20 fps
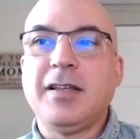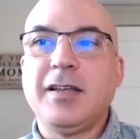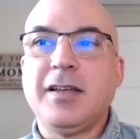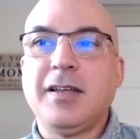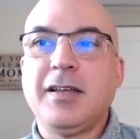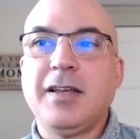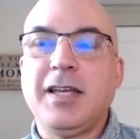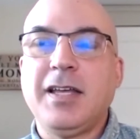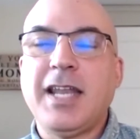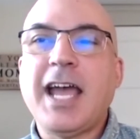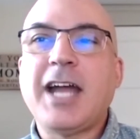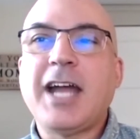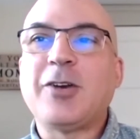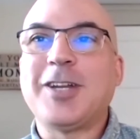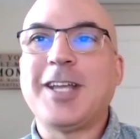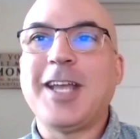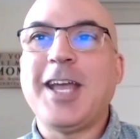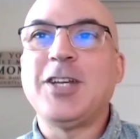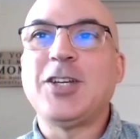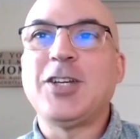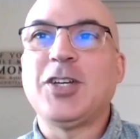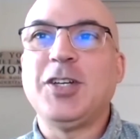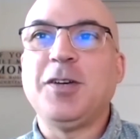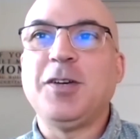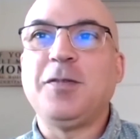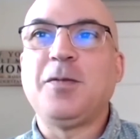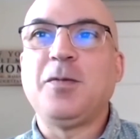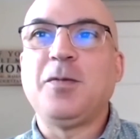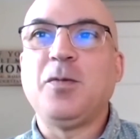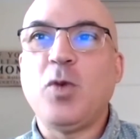an aggregation
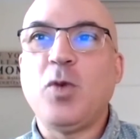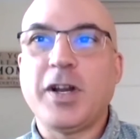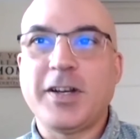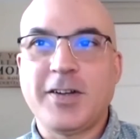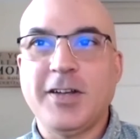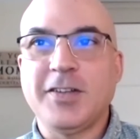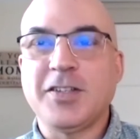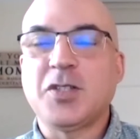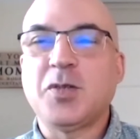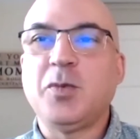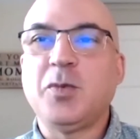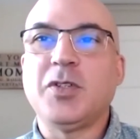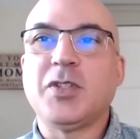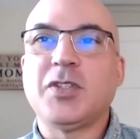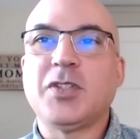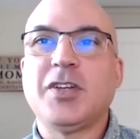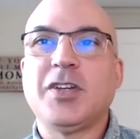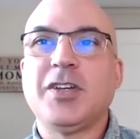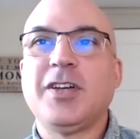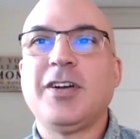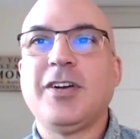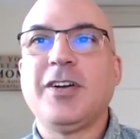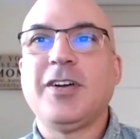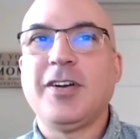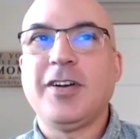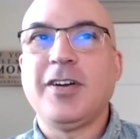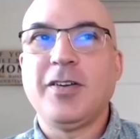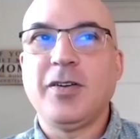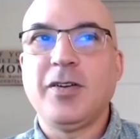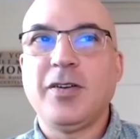of what
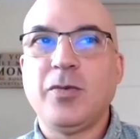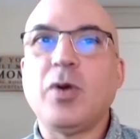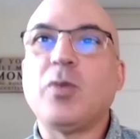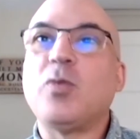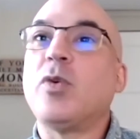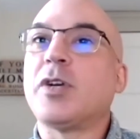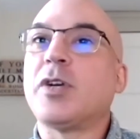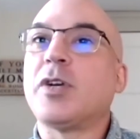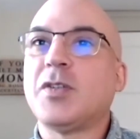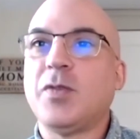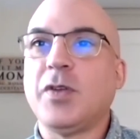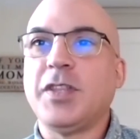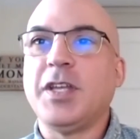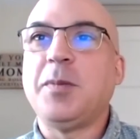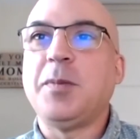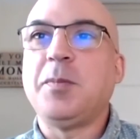works for them.